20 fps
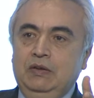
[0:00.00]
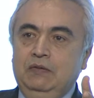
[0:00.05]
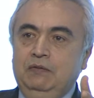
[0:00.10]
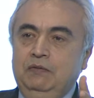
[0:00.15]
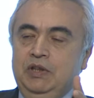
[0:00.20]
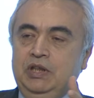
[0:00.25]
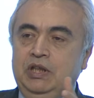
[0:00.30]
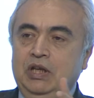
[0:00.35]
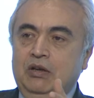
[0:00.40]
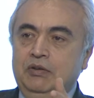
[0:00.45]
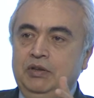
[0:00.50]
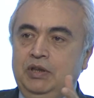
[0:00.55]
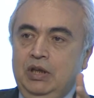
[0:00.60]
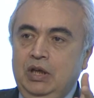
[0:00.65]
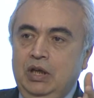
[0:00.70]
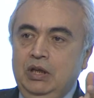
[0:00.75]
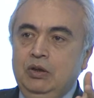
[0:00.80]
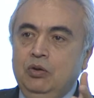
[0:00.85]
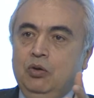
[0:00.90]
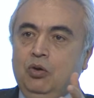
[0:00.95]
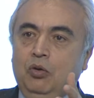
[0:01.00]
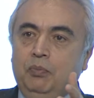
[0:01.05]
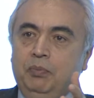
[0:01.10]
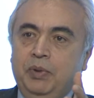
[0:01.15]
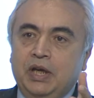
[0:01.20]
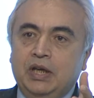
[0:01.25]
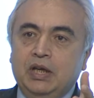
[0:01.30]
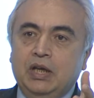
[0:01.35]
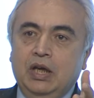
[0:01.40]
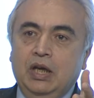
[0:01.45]
without any
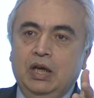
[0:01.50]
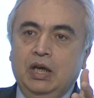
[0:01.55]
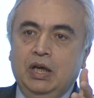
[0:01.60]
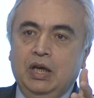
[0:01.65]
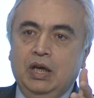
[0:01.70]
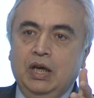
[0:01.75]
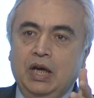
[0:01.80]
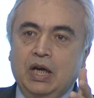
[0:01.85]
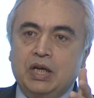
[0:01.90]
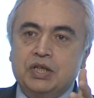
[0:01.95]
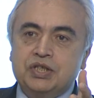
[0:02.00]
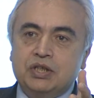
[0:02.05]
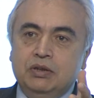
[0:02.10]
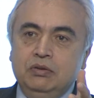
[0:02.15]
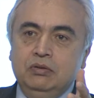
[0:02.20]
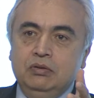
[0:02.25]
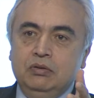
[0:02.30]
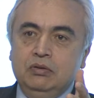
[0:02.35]
OPEC action,